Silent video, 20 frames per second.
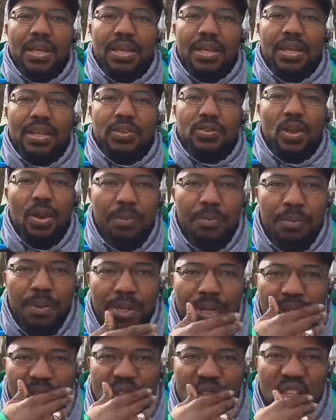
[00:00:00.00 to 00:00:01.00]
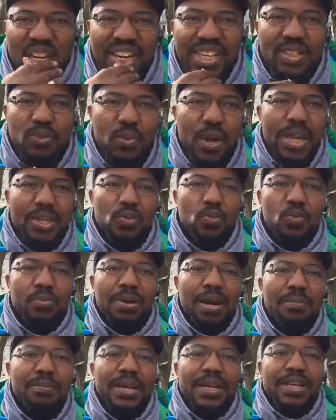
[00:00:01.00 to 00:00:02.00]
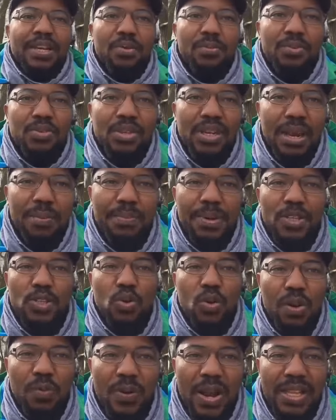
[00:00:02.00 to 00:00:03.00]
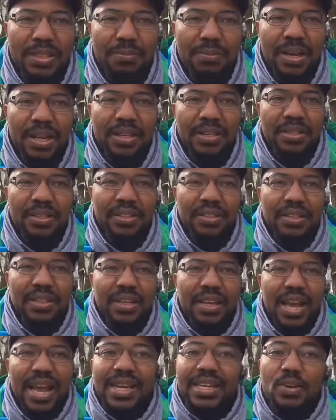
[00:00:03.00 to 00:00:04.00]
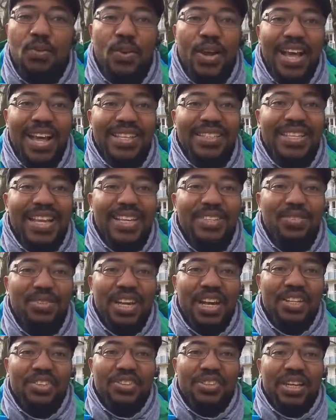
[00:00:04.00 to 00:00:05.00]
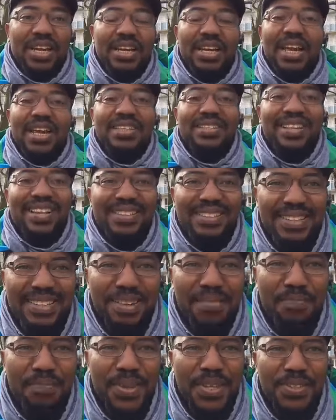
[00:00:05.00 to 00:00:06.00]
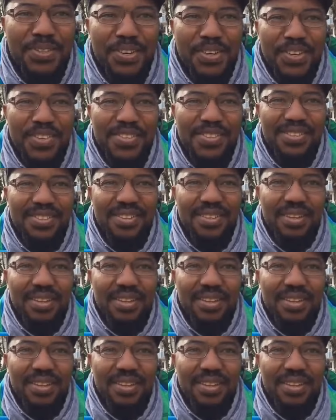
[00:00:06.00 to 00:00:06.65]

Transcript: Somebody, strange white woman may come to that place, or a white man, and they will enter into that shrine and start taking pictures.